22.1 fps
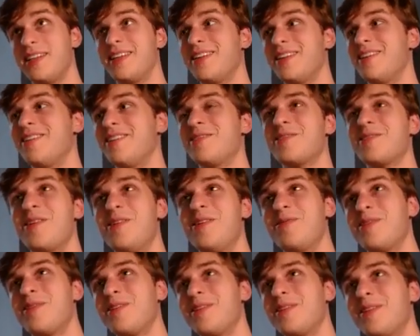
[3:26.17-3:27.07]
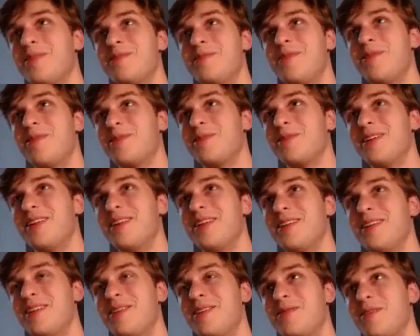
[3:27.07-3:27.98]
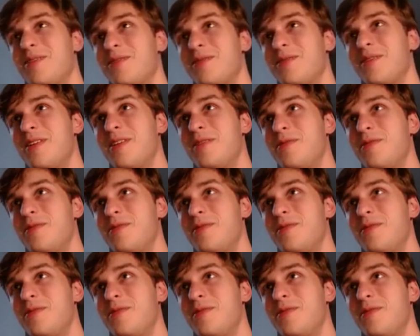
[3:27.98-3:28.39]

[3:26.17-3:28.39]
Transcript: here's all of our um, folder, uh, all of our uh,